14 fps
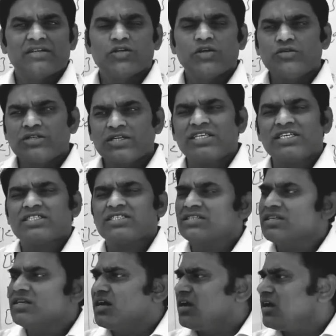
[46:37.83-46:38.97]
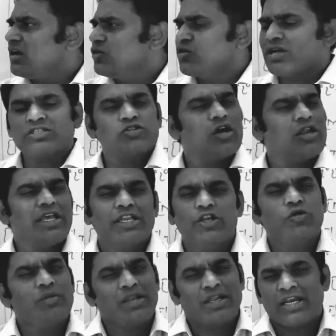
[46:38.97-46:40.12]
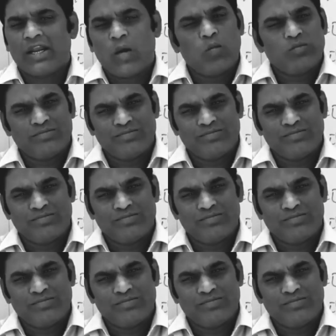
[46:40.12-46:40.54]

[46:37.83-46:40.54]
So, using this you can solve any numerical now.